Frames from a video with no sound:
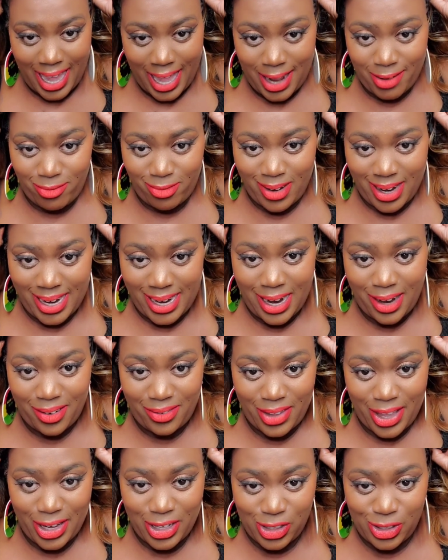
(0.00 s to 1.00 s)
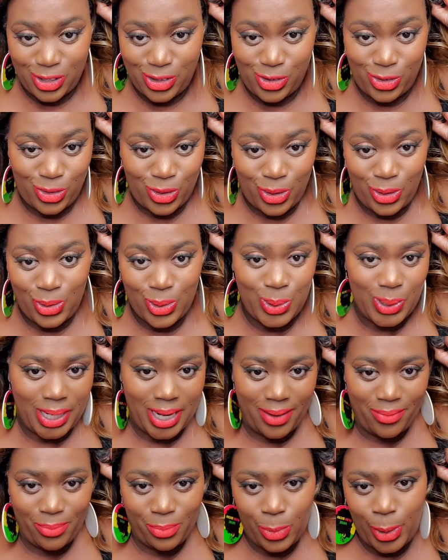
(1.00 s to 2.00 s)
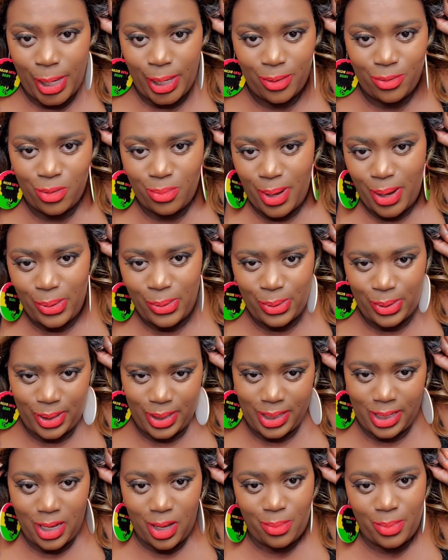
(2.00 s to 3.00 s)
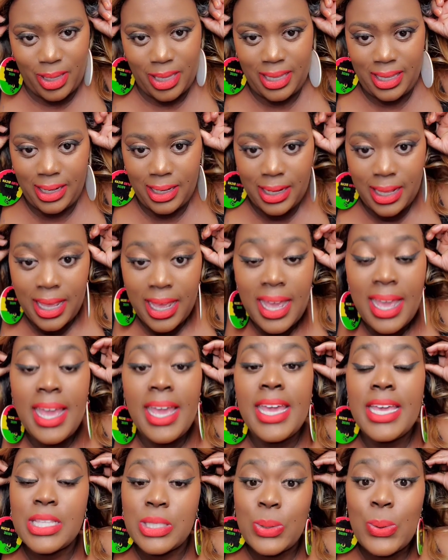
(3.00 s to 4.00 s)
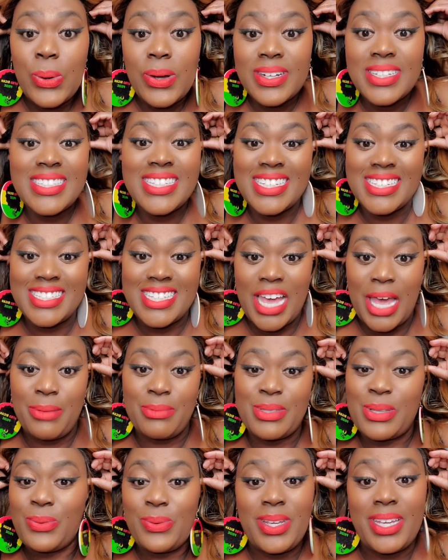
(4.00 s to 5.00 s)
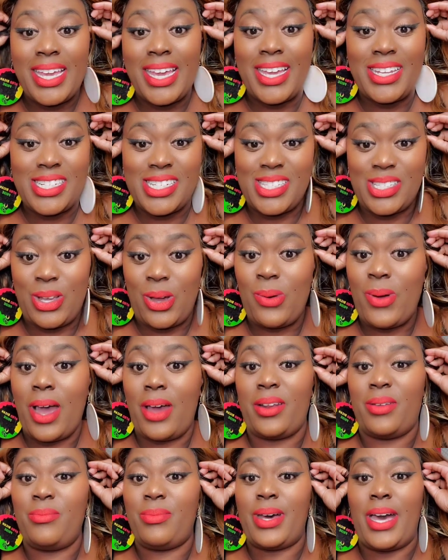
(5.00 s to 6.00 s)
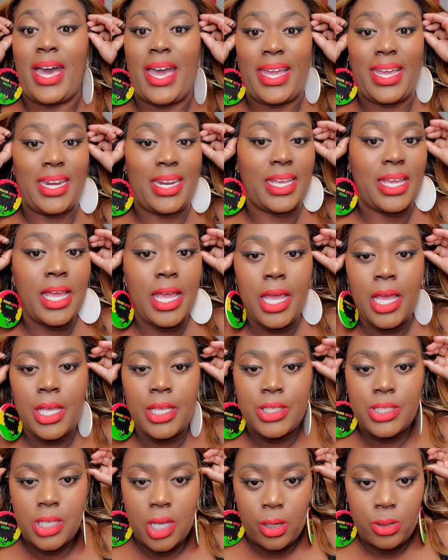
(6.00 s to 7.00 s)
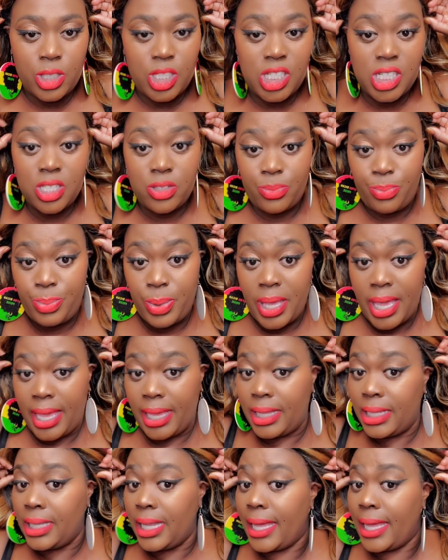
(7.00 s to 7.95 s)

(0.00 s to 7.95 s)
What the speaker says: I've ran out of edge control and I'm waiting for my order to come in. It's quarantine time, so we can't just go out and buy any. So she's big.